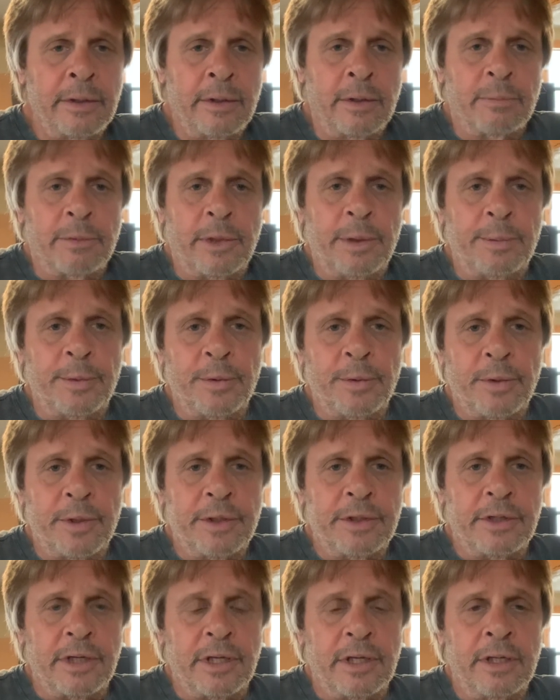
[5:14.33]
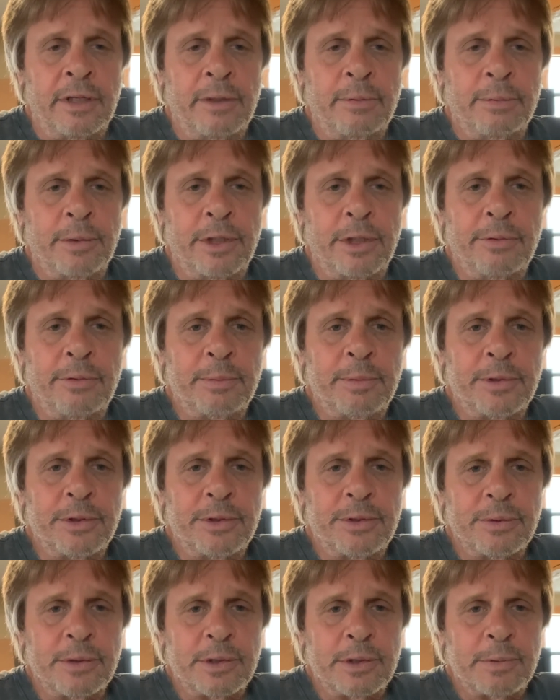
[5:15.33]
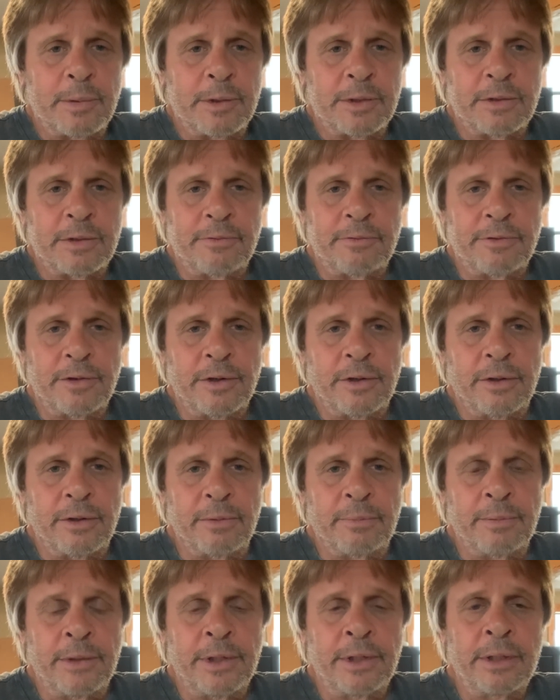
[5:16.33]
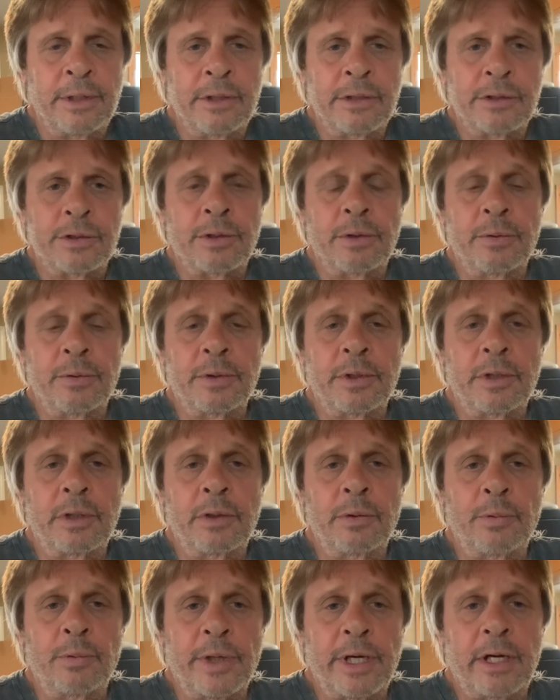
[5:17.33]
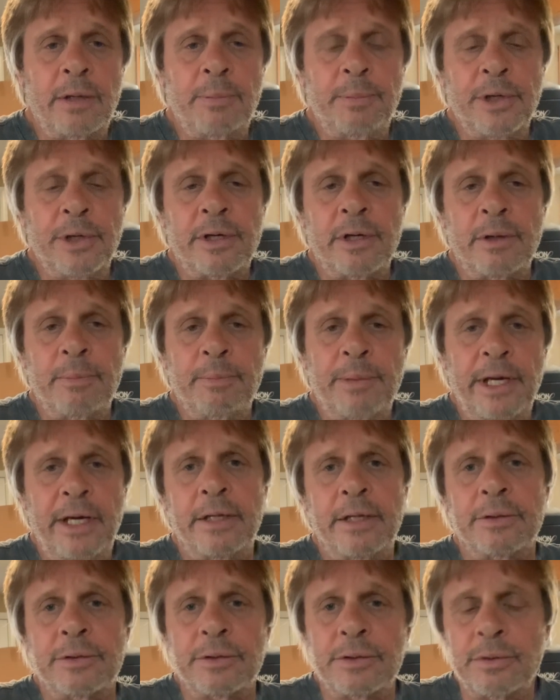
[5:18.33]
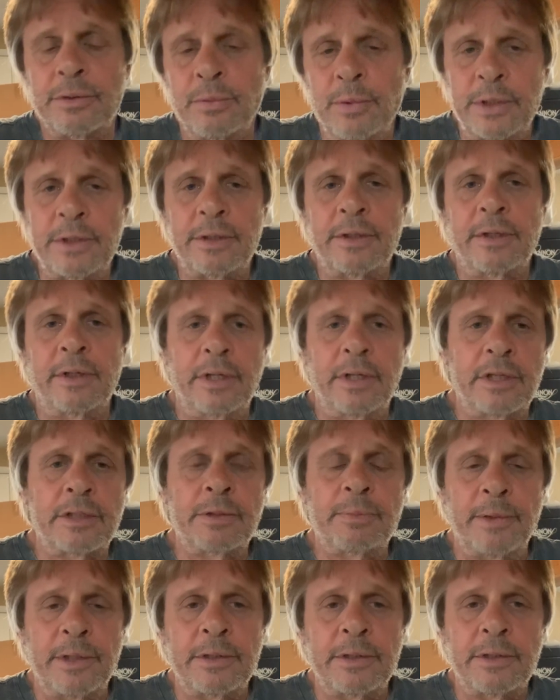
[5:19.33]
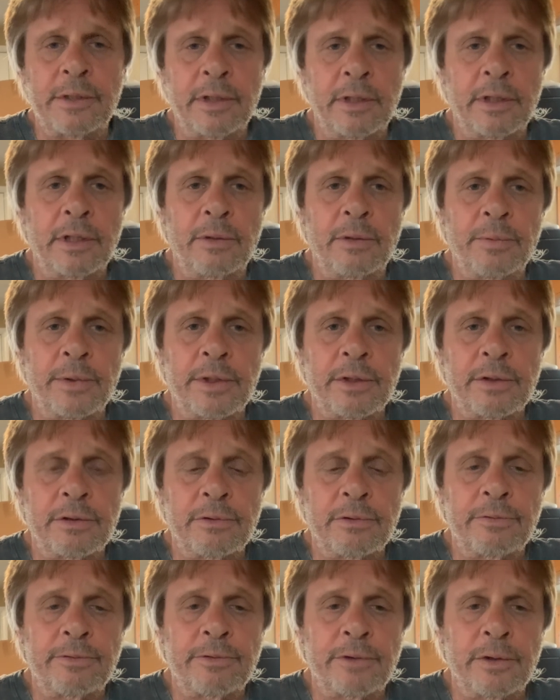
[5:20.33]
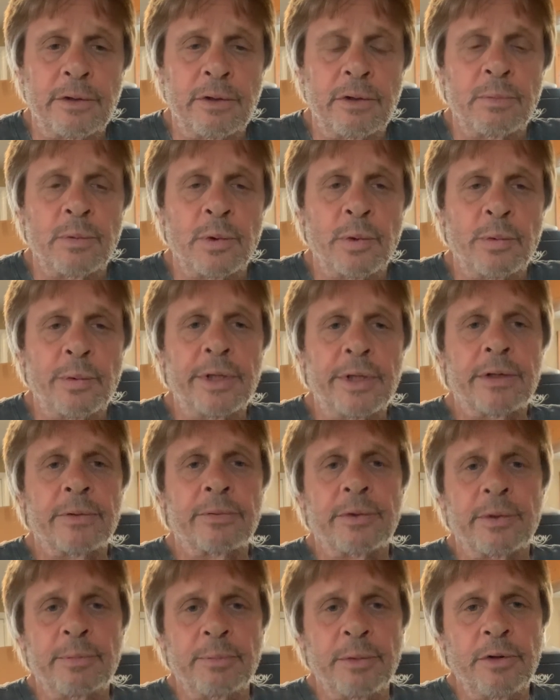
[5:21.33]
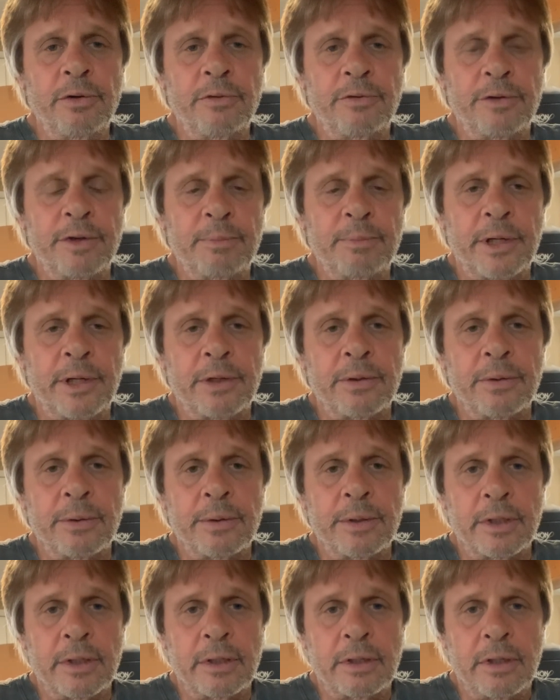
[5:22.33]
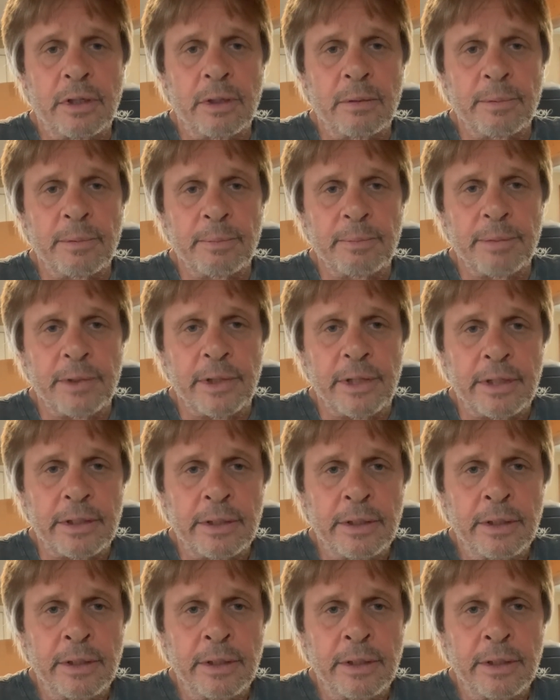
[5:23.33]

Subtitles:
Maybe one day, but it would be too expensive for a home. So we got to pick our battles. So what's the next best thing that we can do for a home? Well, we can remove it by coconut carbon block.